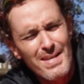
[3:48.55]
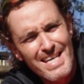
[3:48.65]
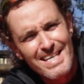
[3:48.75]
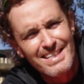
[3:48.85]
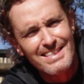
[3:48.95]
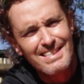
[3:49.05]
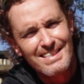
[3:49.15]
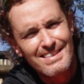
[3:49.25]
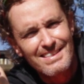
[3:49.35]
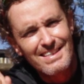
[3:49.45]
please.
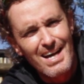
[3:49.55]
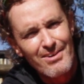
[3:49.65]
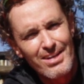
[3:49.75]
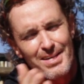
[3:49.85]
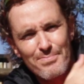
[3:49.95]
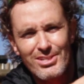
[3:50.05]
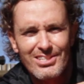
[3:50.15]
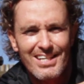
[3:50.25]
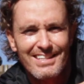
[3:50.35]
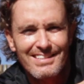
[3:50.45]
I really
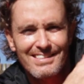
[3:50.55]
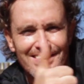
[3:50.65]
appreciate it.